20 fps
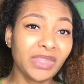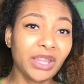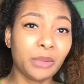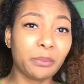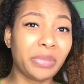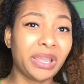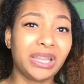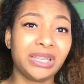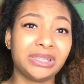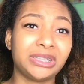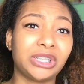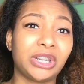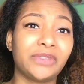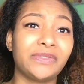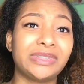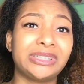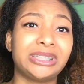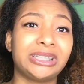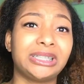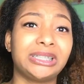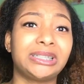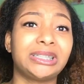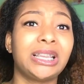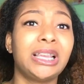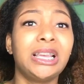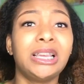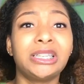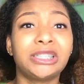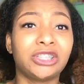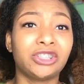paint services,
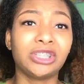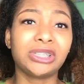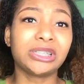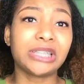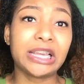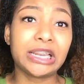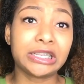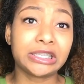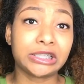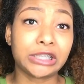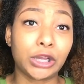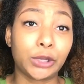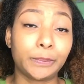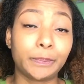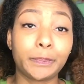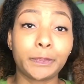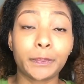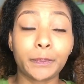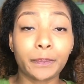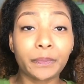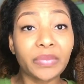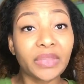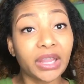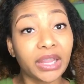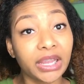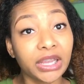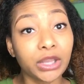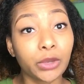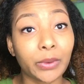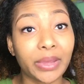so just let us know.
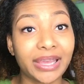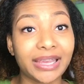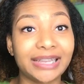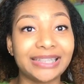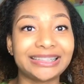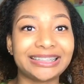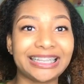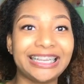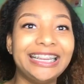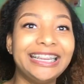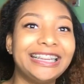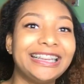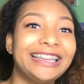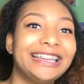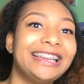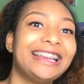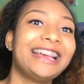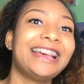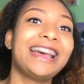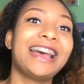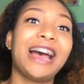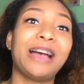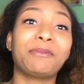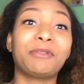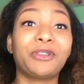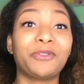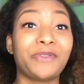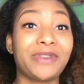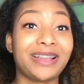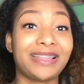Anyways, I'm
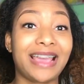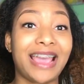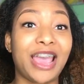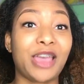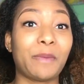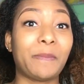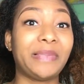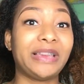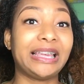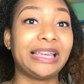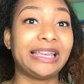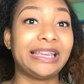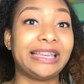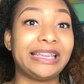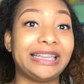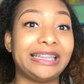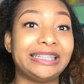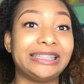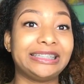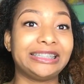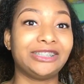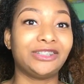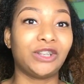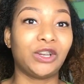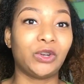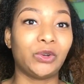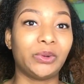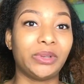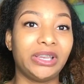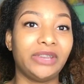gonna wear that because
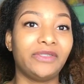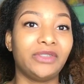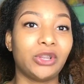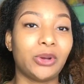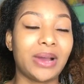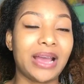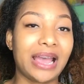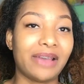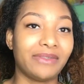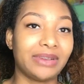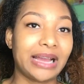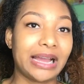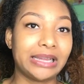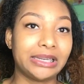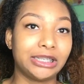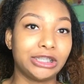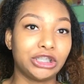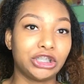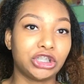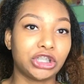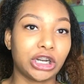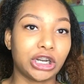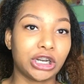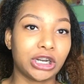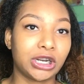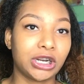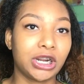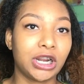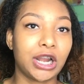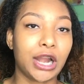even though I haven't gotten this
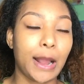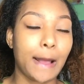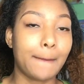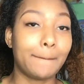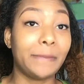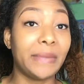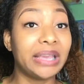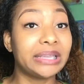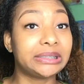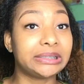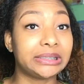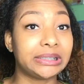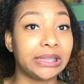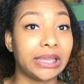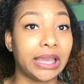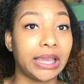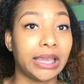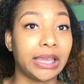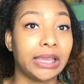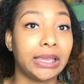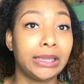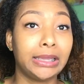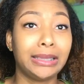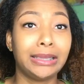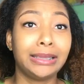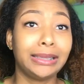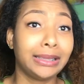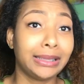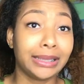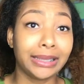shirt messy yet,
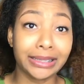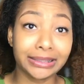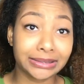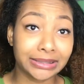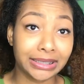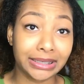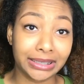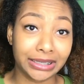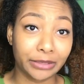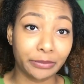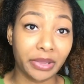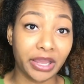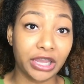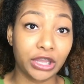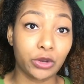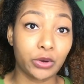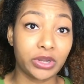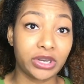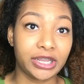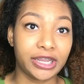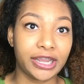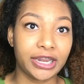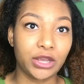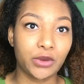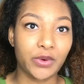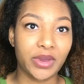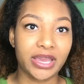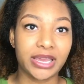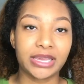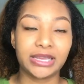it's gonna get paint on it
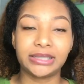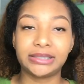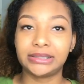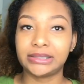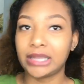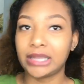anyways.